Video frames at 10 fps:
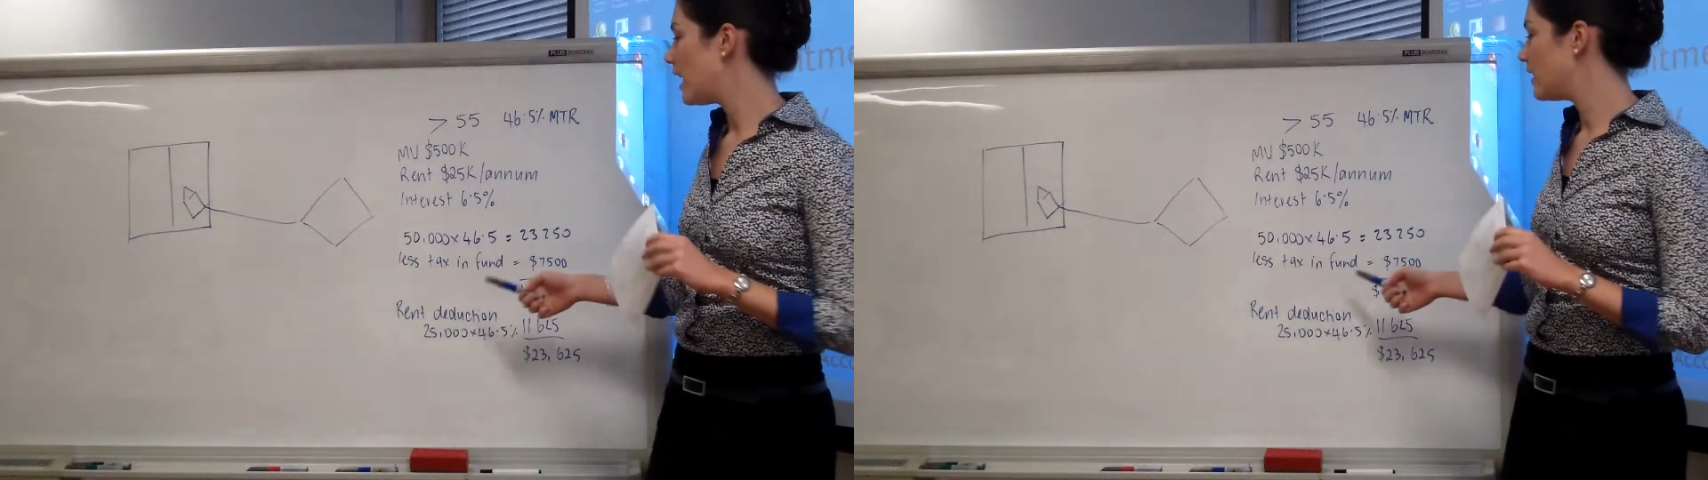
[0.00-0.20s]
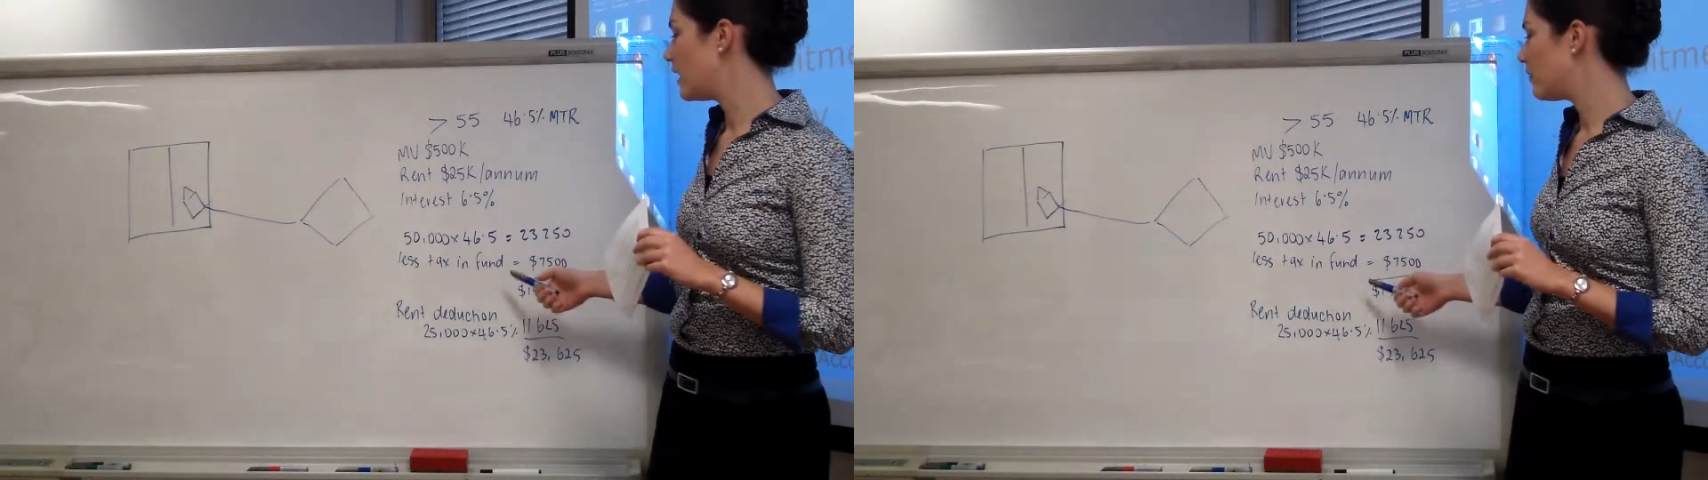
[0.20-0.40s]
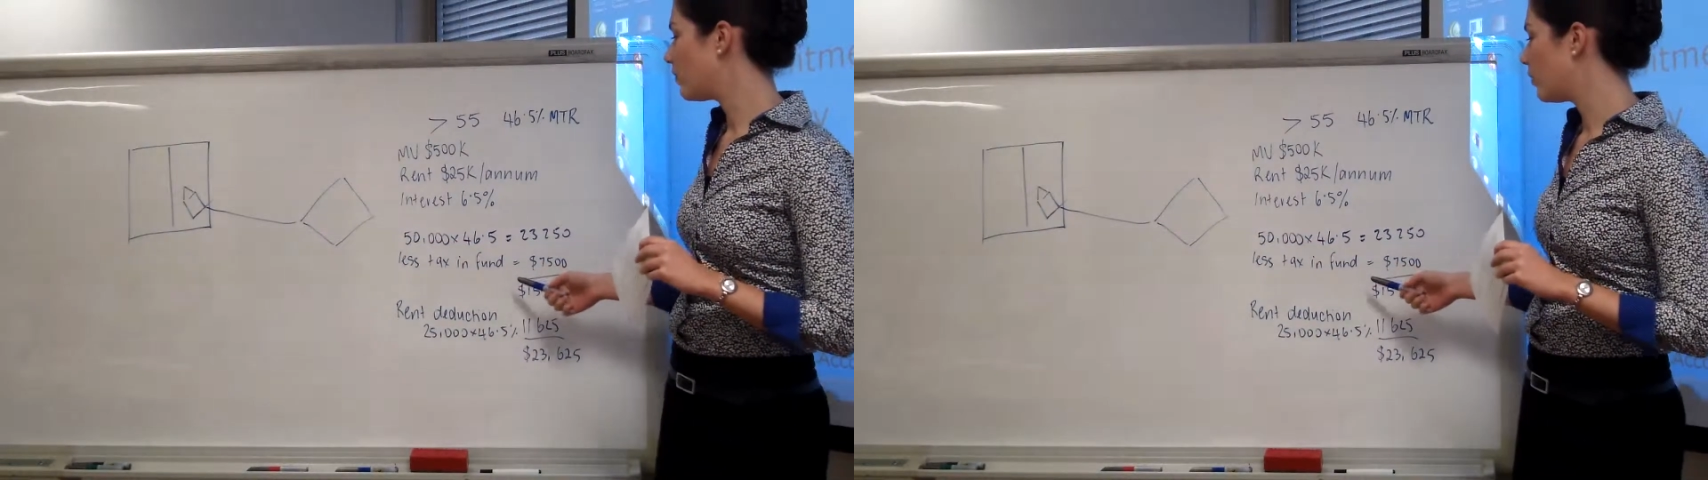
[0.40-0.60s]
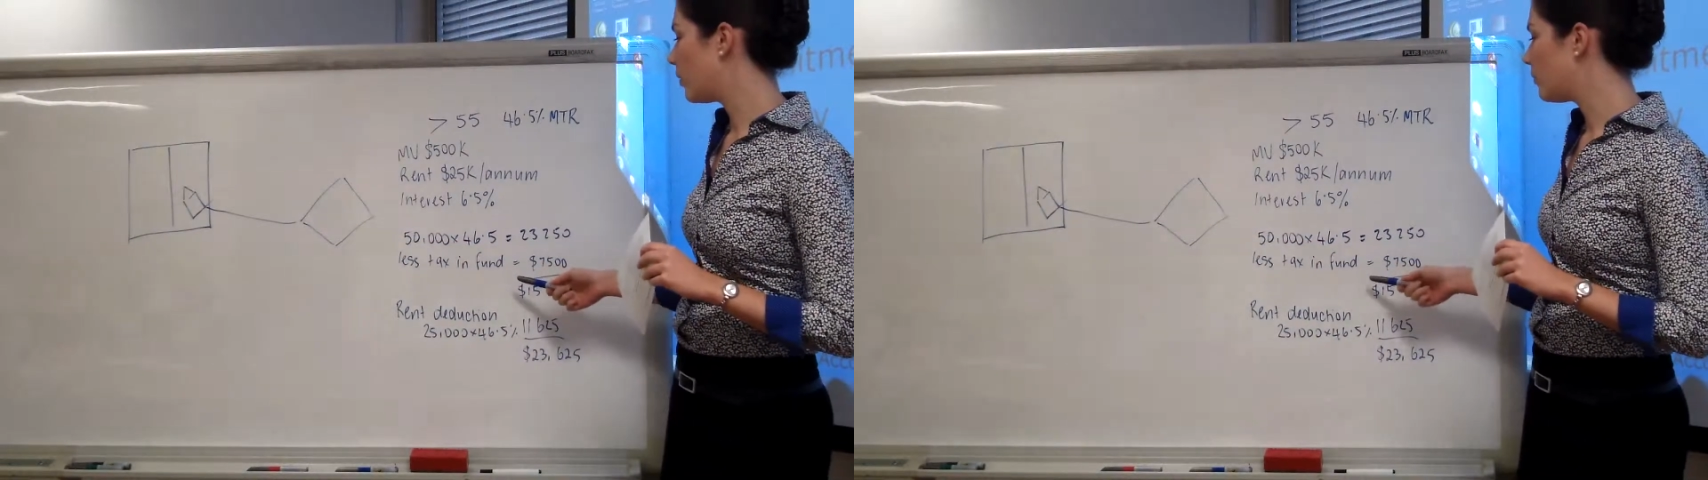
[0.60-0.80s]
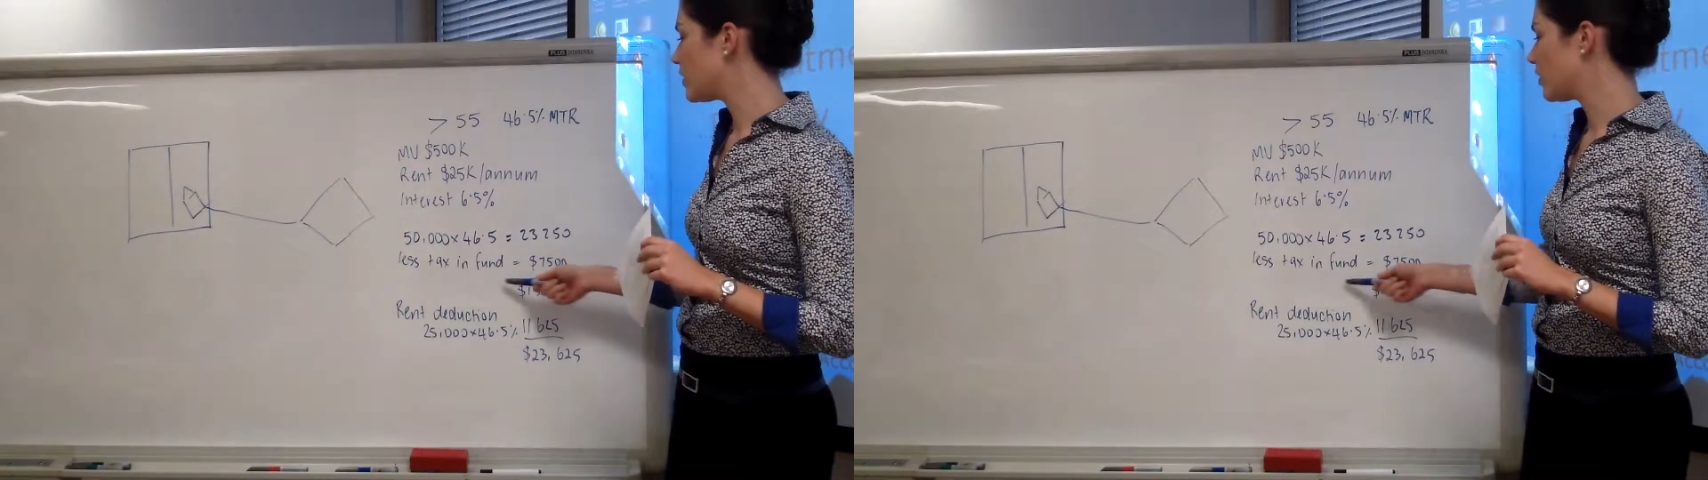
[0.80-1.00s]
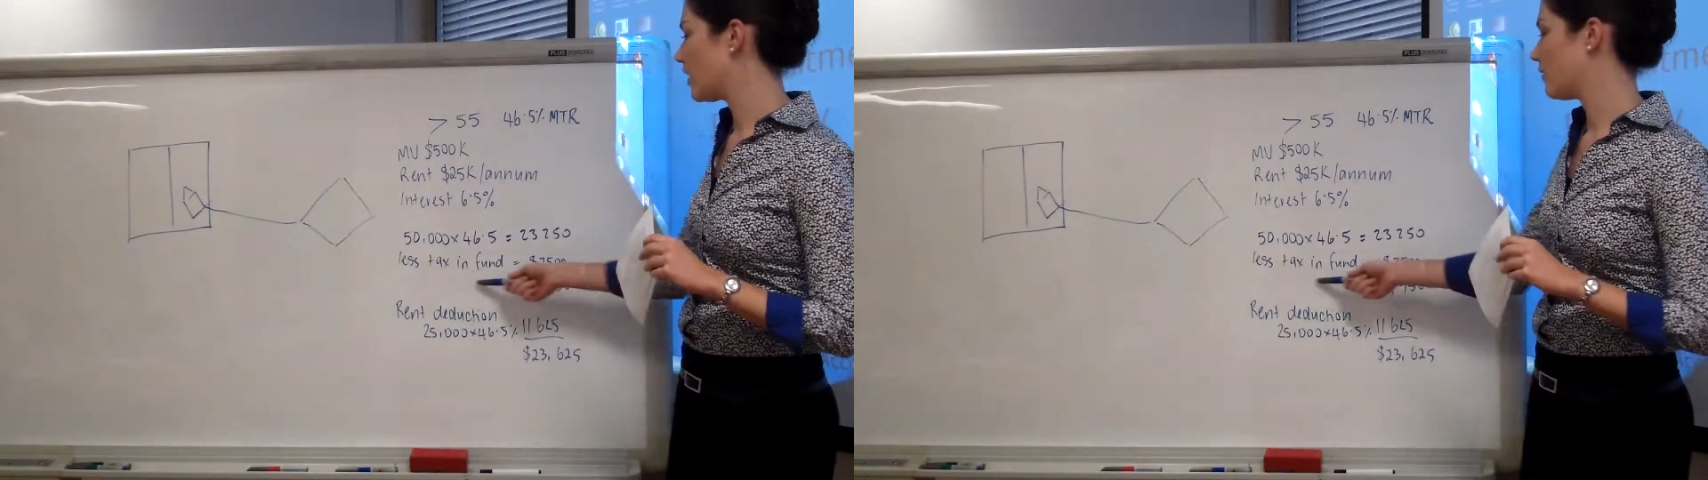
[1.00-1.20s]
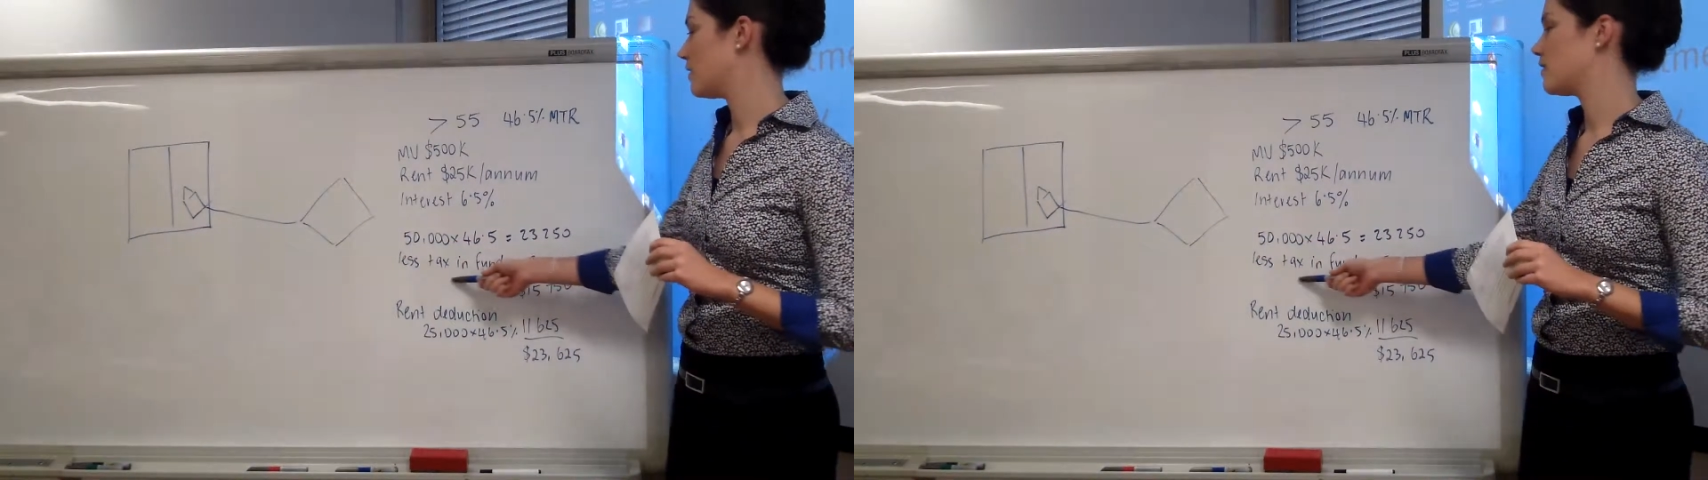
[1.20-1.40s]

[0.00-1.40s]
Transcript: and therefore we don't have